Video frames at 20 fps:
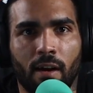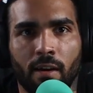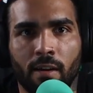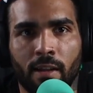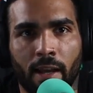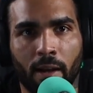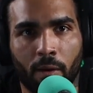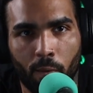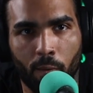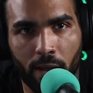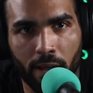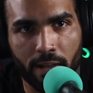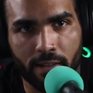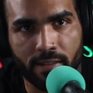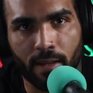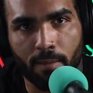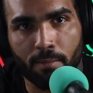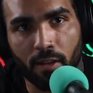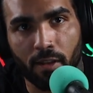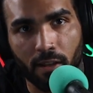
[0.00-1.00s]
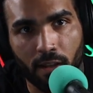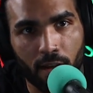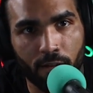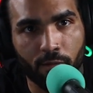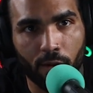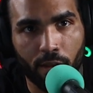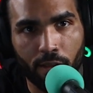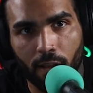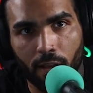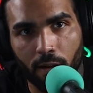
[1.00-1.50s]
like we accept the love
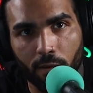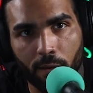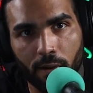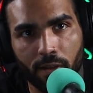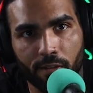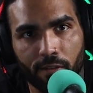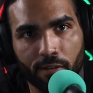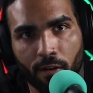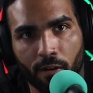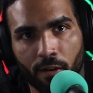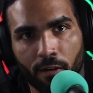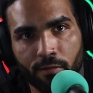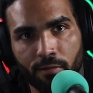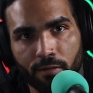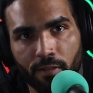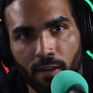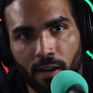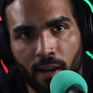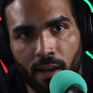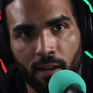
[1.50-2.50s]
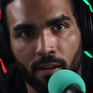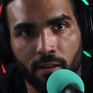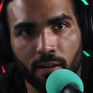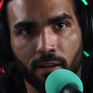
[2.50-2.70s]
we think we deserve, and